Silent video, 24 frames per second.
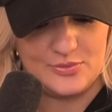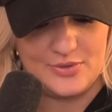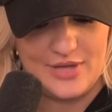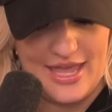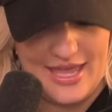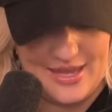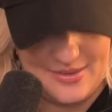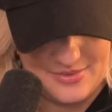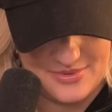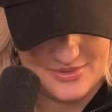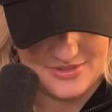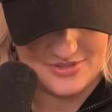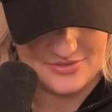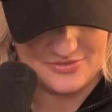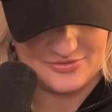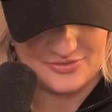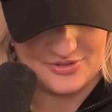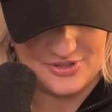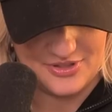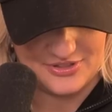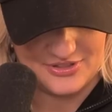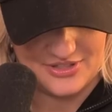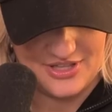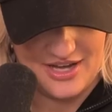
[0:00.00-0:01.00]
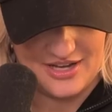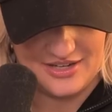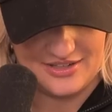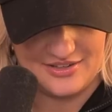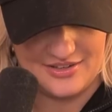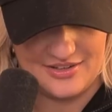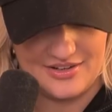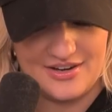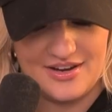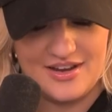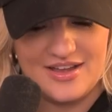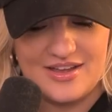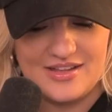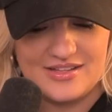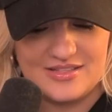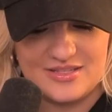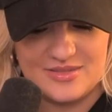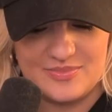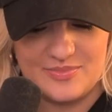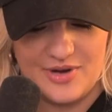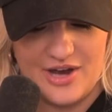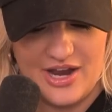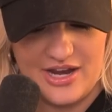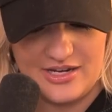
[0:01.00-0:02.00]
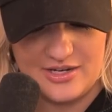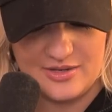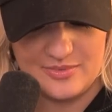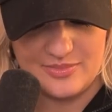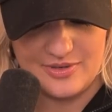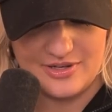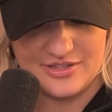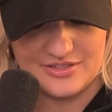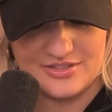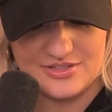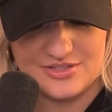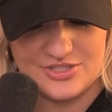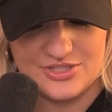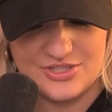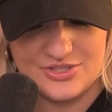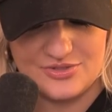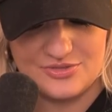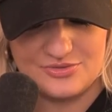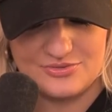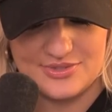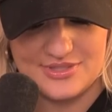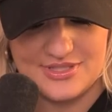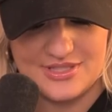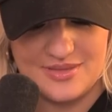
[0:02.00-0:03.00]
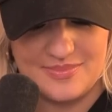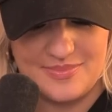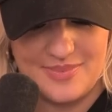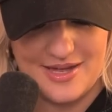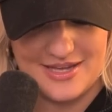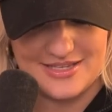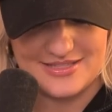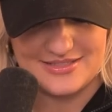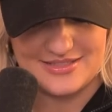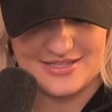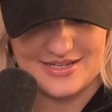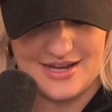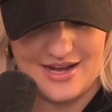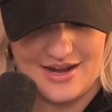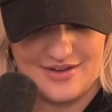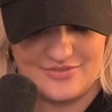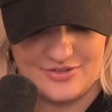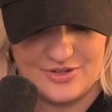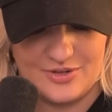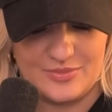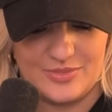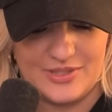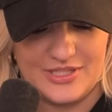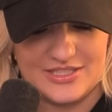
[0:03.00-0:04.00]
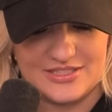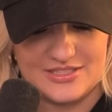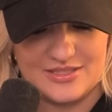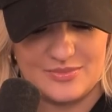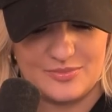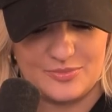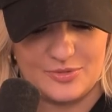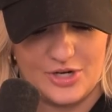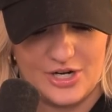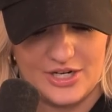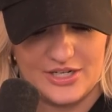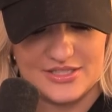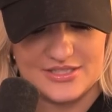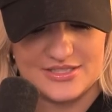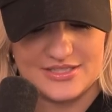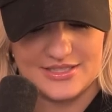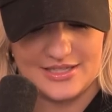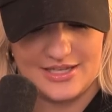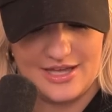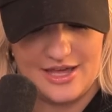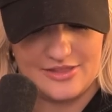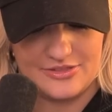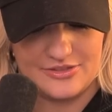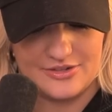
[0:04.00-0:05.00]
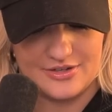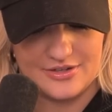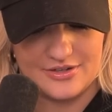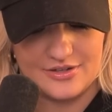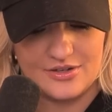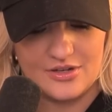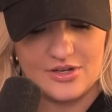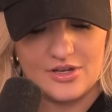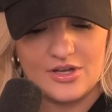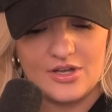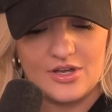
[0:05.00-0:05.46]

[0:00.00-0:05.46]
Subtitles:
you came into Foot Locker to buy your brother's shoes was the best day ever because it brought us together.